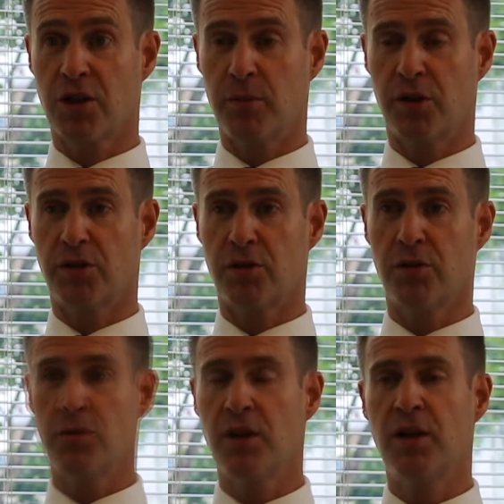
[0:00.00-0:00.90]
coming
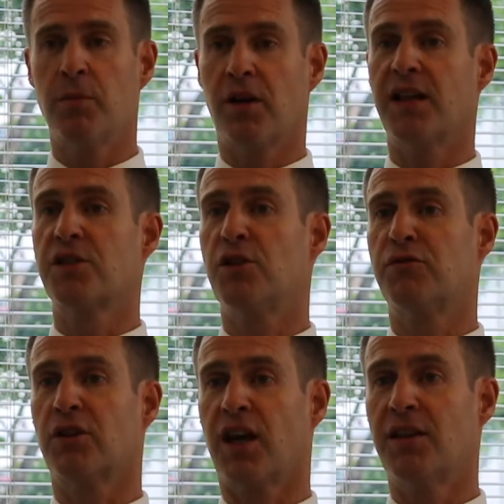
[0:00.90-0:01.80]
through, but let's
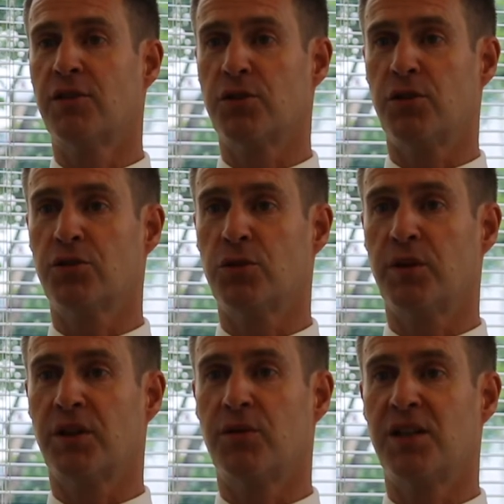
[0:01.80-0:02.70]
not forget there's
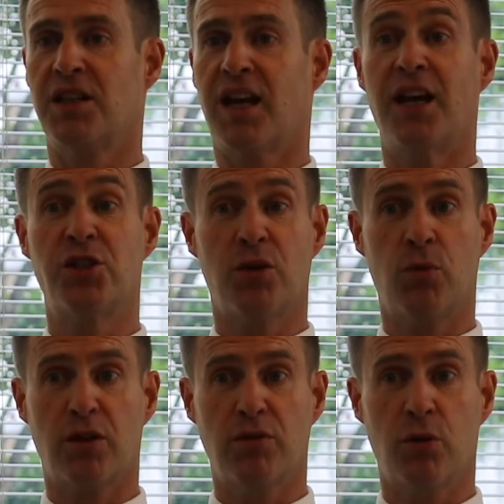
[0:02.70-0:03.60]
also an increasing
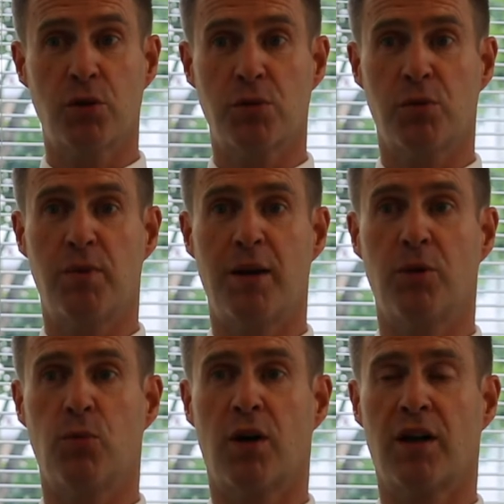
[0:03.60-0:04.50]
ageing workforce with
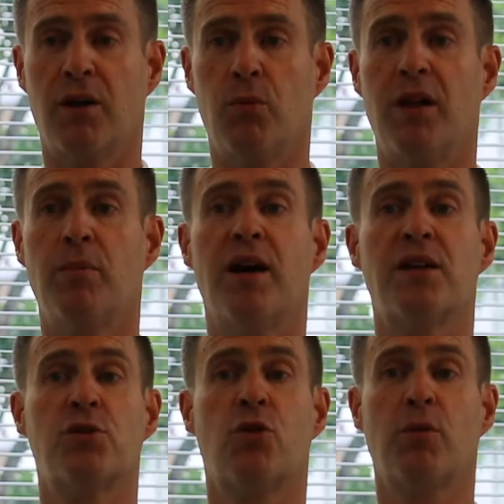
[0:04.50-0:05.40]
people working well
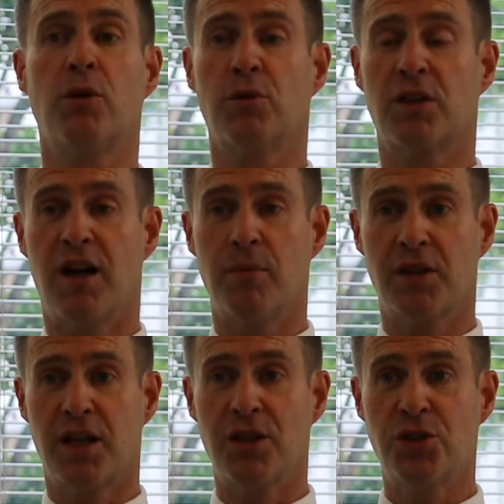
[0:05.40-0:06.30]
past normal
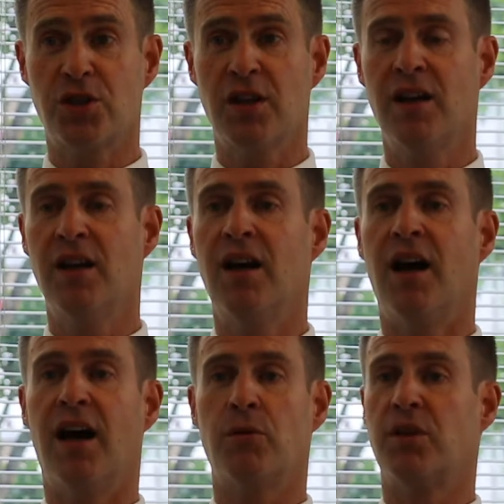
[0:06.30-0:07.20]
retirement age,
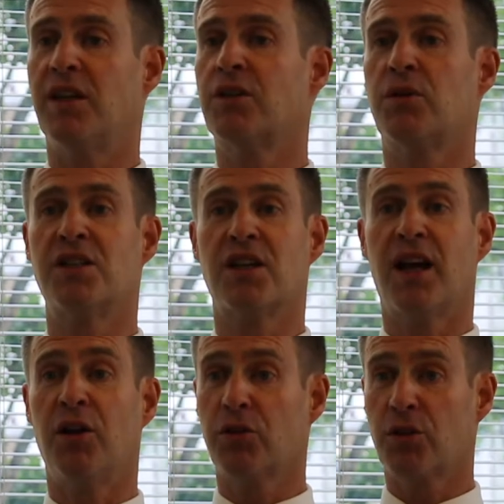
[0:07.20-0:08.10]
and with increasing
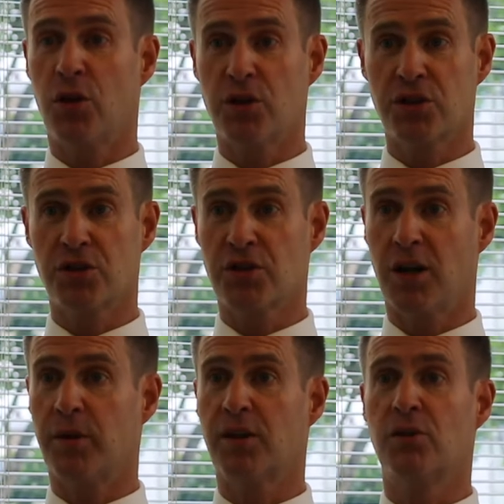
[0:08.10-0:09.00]
health costs
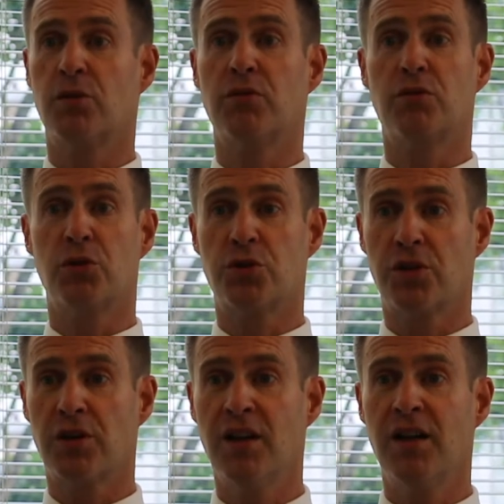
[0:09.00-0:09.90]
coming through in
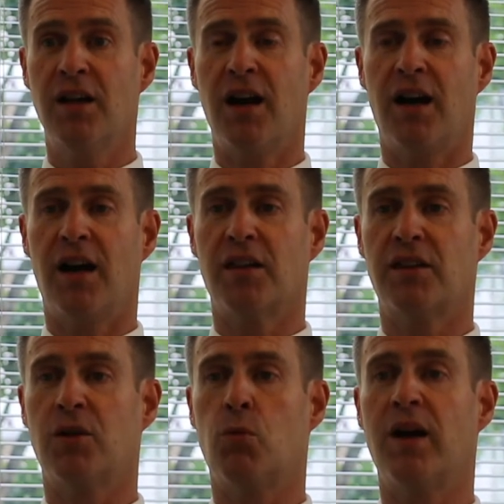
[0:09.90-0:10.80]
future, I
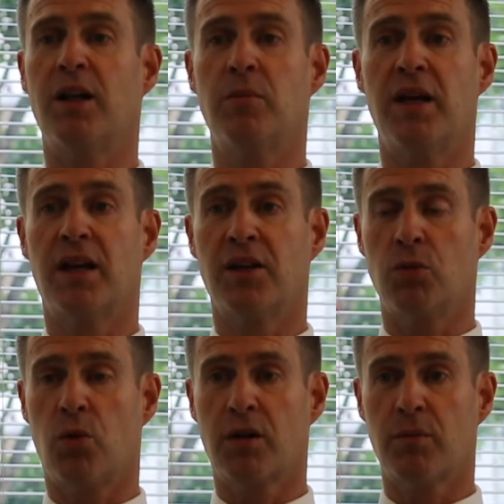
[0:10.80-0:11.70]
think well-being in
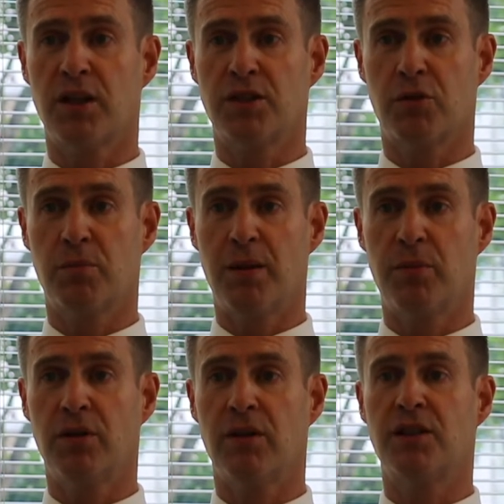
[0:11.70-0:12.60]
the workplace for
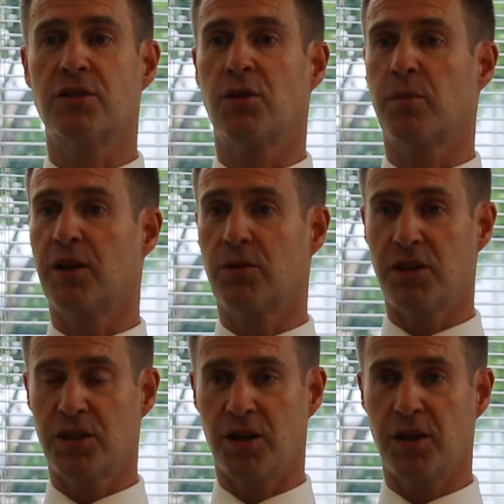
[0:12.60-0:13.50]
people is going to be
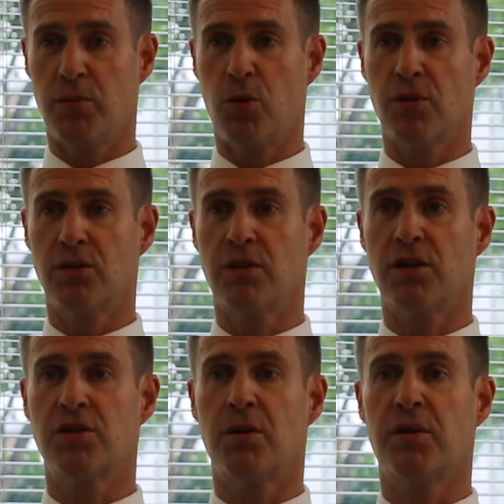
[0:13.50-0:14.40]
increasingly important
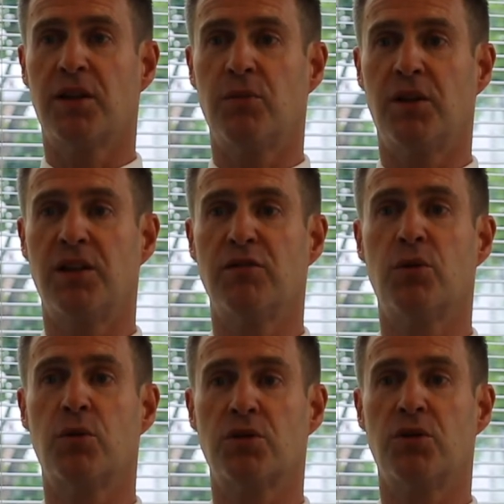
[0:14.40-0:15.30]
and something we'll need to
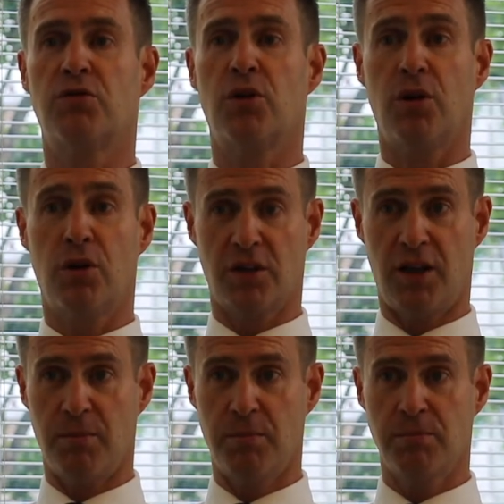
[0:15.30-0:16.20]
focus on for a long
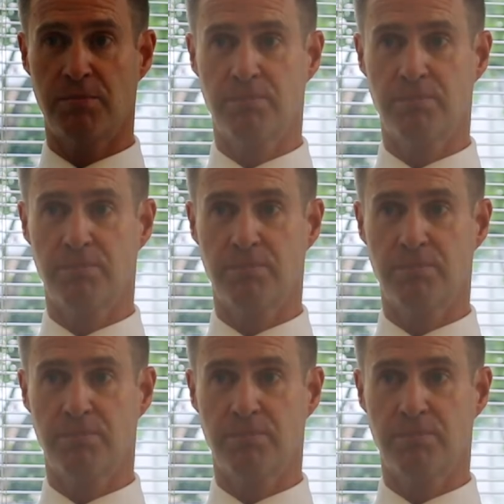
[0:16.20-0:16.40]
time.